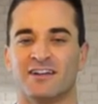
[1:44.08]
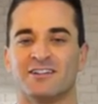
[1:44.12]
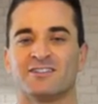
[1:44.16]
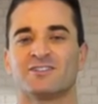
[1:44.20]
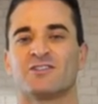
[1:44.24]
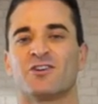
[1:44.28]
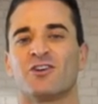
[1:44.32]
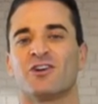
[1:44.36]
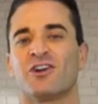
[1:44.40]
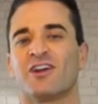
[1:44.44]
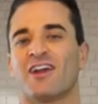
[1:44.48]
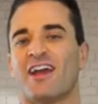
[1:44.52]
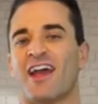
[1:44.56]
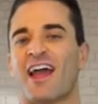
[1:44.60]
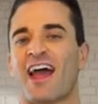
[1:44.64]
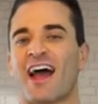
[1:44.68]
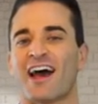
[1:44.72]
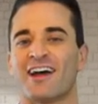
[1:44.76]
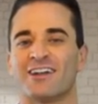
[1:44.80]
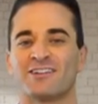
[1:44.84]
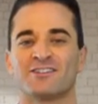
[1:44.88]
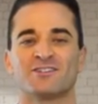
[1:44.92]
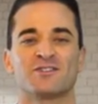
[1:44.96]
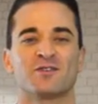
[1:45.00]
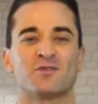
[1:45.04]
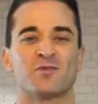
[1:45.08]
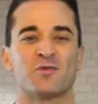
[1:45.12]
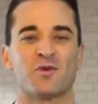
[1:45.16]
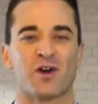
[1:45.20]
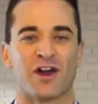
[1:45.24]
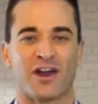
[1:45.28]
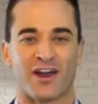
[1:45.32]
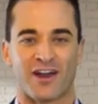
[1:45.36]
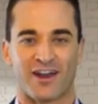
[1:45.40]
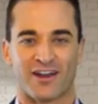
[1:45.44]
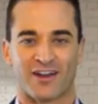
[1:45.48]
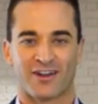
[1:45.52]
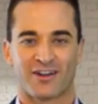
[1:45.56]
So, how does it
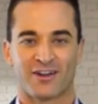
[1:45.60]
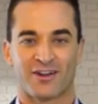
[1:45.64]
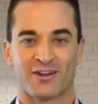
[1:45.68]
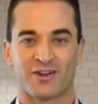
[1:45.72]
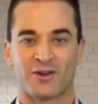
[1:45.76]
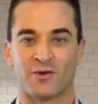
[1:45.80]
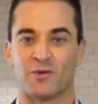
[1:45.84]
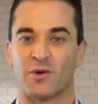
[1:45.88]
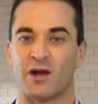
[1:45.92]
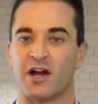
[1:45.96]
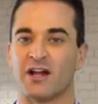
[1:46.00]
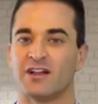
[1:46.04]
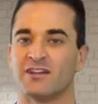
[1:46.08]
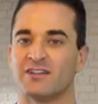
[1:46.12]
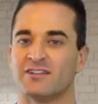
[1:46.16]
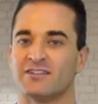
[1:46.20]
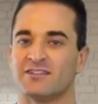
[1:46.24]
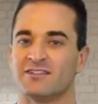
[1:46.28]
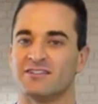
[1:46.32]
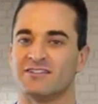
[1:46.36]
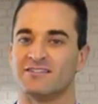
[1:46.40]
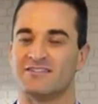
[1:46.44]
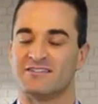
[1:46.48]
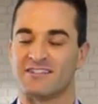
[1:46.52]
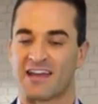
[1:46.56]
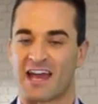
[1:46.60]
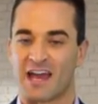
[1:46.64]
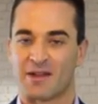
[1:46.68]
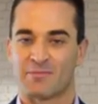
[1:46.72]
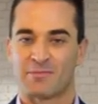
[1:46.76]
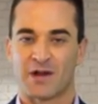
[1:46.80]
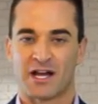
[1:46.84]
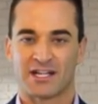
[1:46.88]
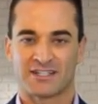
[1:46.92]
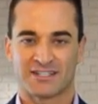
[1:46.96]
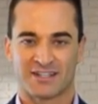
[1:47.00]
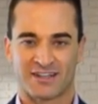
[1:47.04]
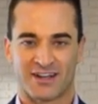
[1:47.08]
work? Well, Dan
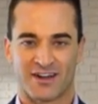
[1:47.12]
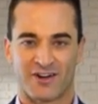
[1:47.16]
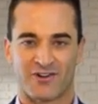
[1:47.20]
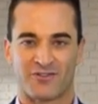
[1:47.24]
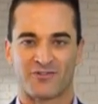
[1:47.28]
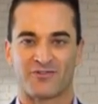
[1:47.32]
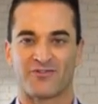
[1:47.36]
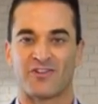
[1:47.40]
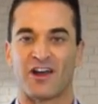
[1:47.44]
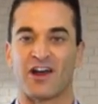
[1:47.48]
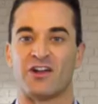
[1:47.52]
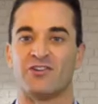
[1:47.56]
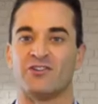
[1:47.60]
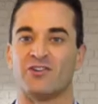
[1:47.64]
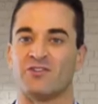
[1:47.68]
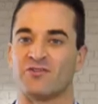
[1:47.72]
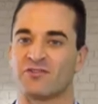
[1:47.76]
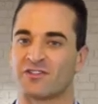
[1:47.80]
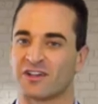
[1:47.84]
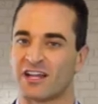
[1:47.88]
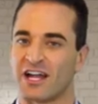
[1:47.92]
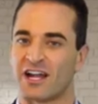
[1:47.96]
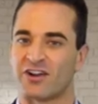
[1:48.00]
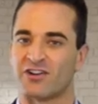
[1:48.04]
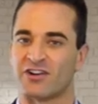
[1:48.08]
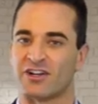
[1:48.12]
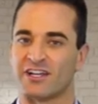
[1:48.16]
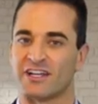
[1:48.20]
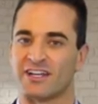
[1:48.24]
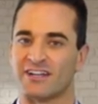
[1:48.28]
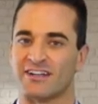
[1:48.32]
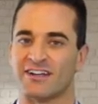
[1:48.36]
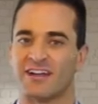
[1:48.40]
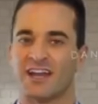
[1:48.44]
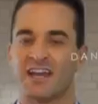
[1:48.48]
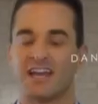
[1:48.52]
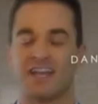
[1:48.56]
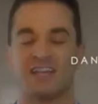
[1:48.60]
Martell, founder of
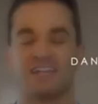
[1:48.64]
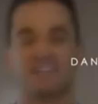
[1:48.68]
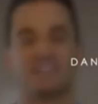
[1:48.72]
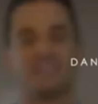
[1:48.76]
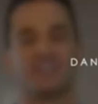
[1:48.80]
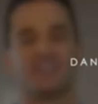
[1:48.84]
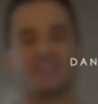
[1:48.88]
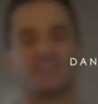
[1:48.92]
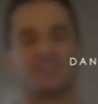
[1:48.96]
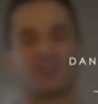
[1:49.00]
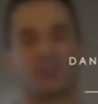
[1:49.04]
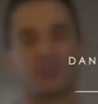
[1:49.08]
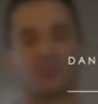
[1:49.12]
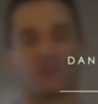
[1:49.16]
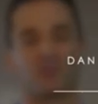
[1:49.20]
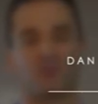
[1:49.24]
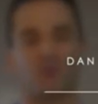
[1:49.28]
Clarity, says that